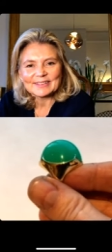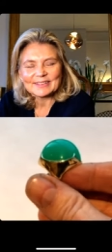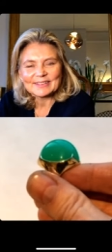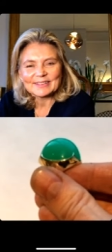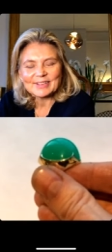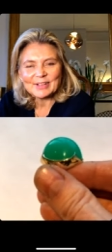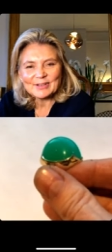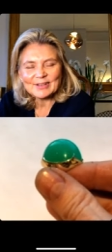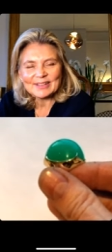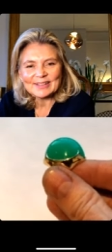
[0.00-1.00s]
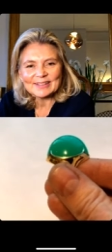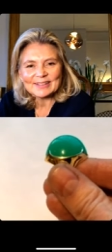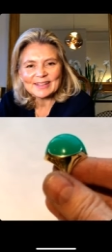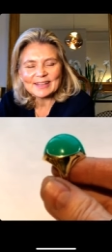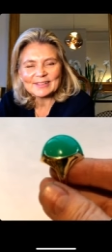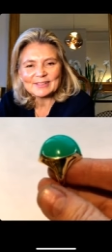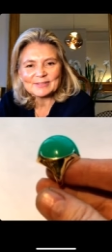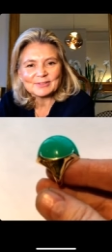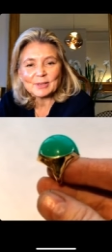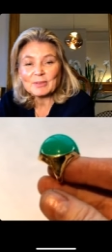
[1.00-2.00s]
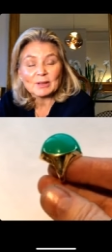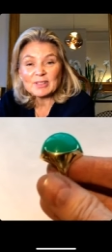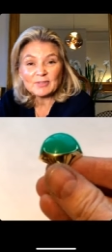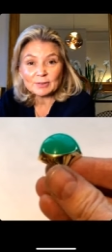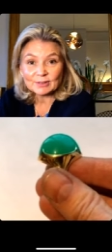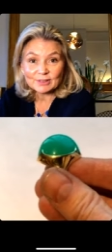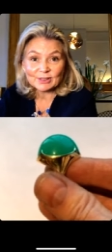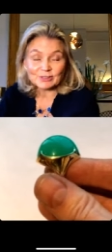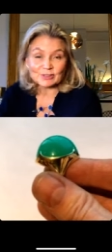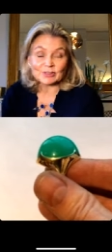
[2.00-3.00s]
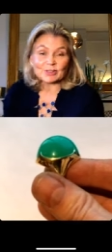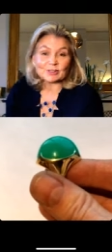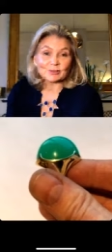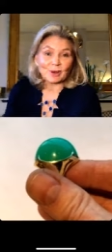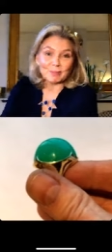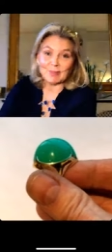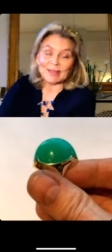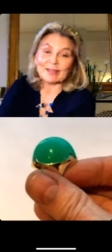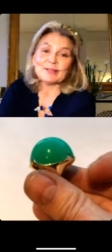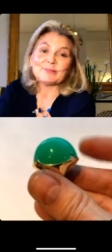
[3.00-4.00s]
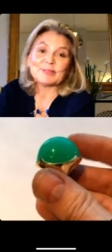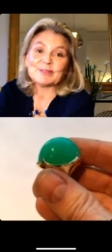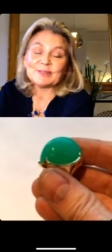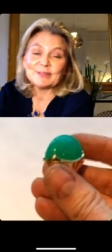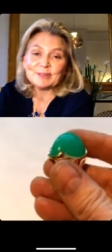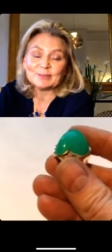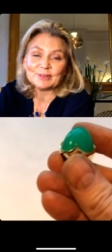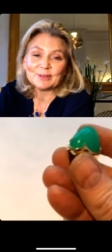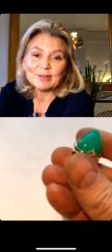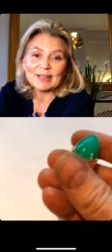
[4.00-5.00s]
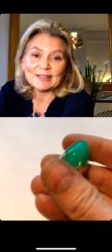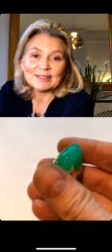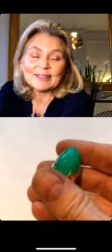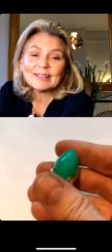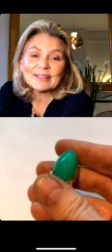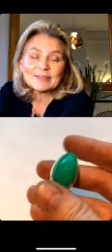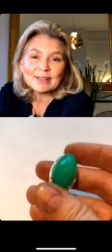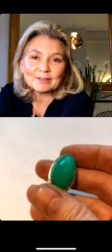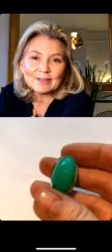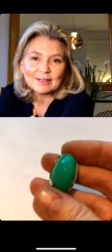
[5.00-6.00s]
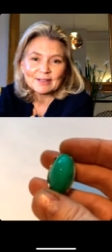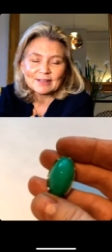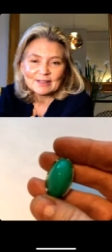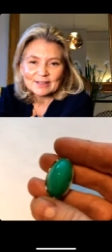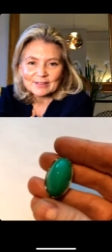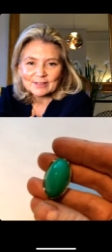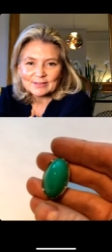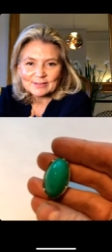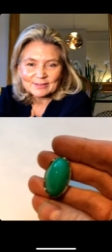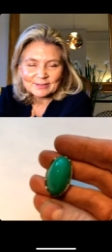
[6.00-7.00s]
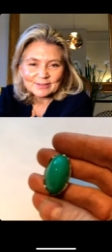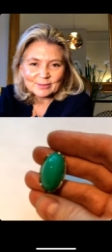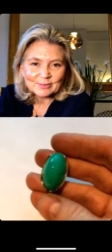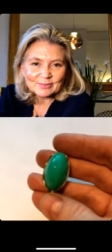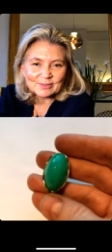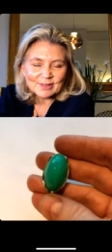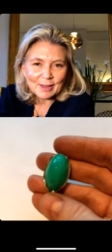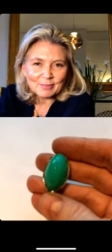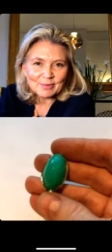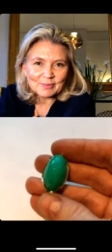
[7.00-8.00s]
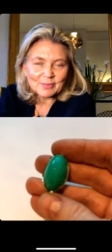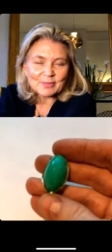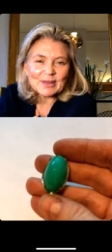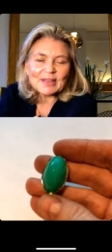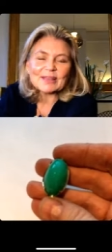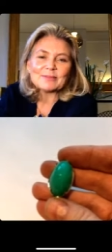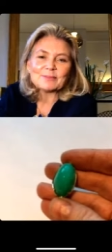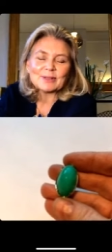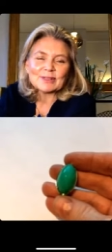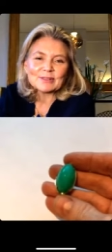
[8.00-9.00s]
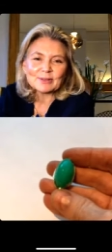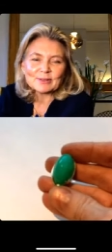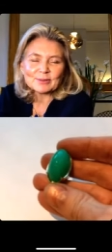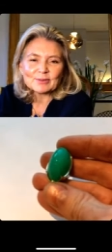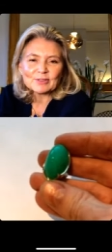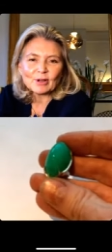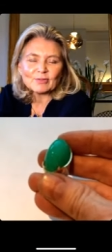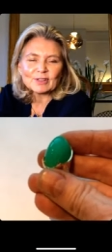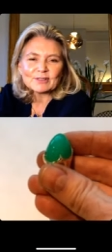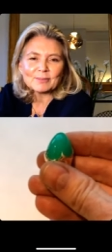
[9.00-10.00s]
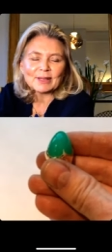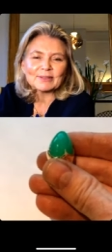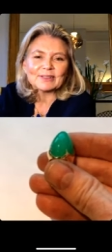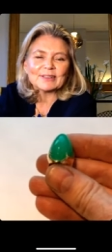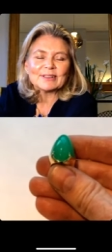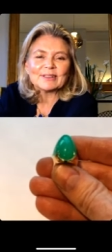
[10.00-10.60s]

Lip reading: Totally. And difficult to describe that colour because you so rarely see it, that sort of depth of green, but it's got a sort of softness about it.